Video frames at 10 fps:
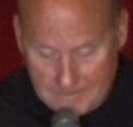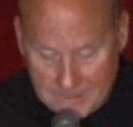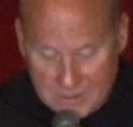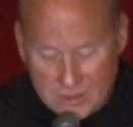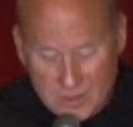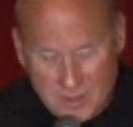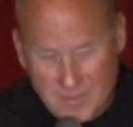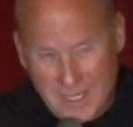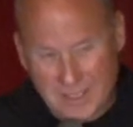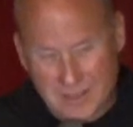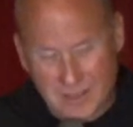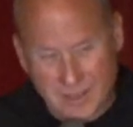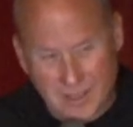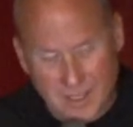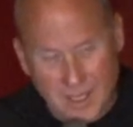You just couldn't imagine
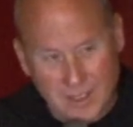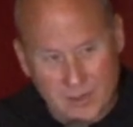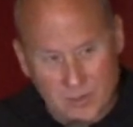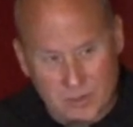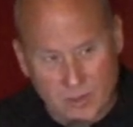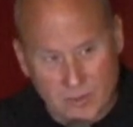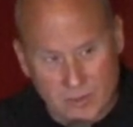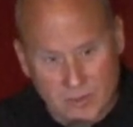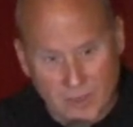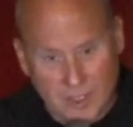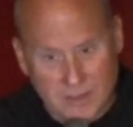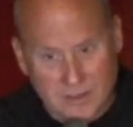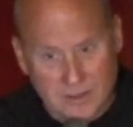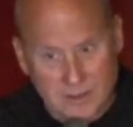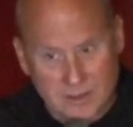a God who would go to the
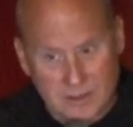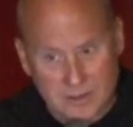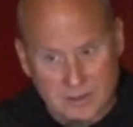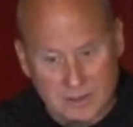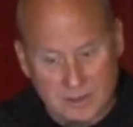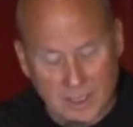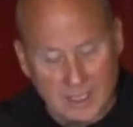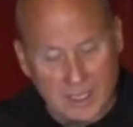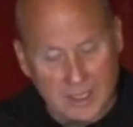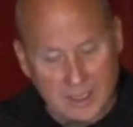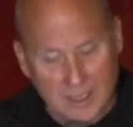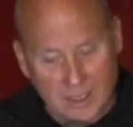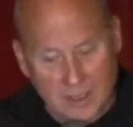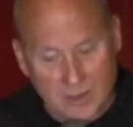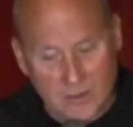cross. Again,
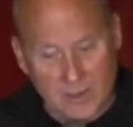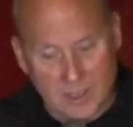who would